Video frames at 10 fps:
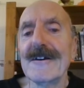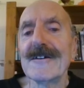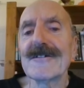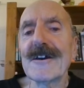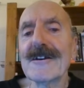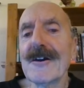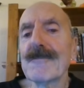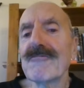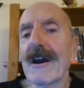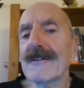seeing no
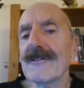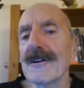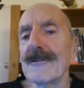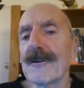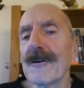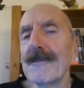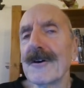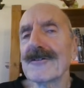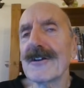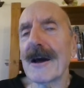practical or
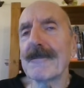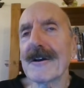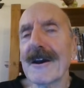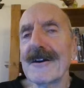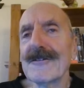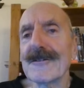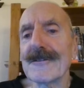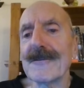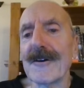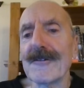commercial
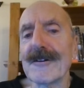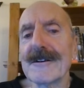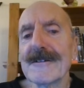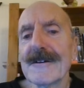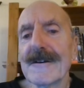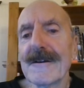applications for it.